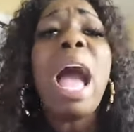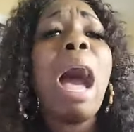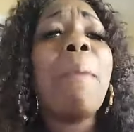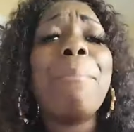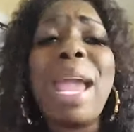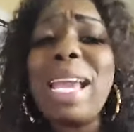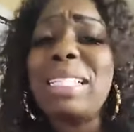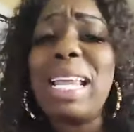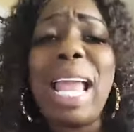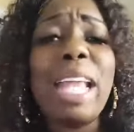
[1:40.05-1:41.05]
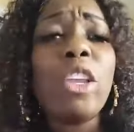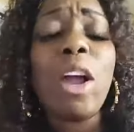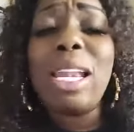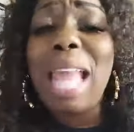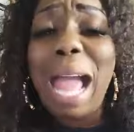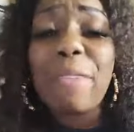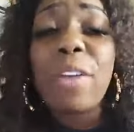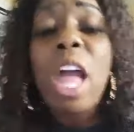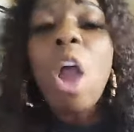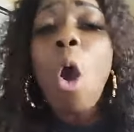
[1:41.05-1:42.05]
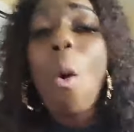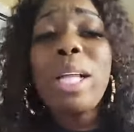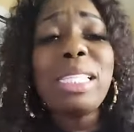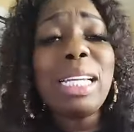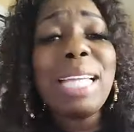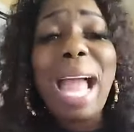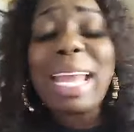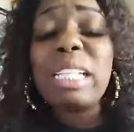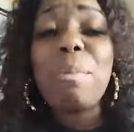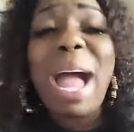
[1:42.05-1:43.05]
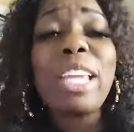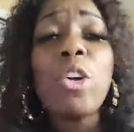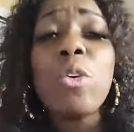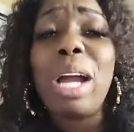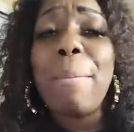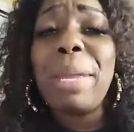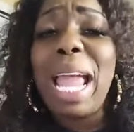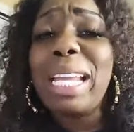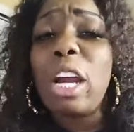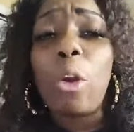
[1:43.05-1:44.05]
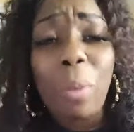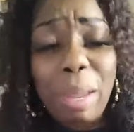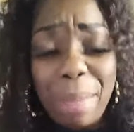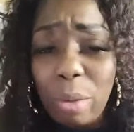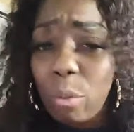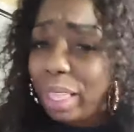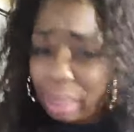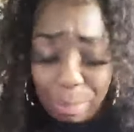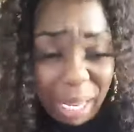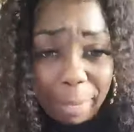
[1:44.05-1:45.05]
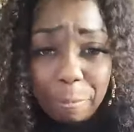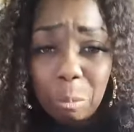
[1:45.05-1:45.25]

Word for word: amazing in your life on tonight is by you coming in agreement with me.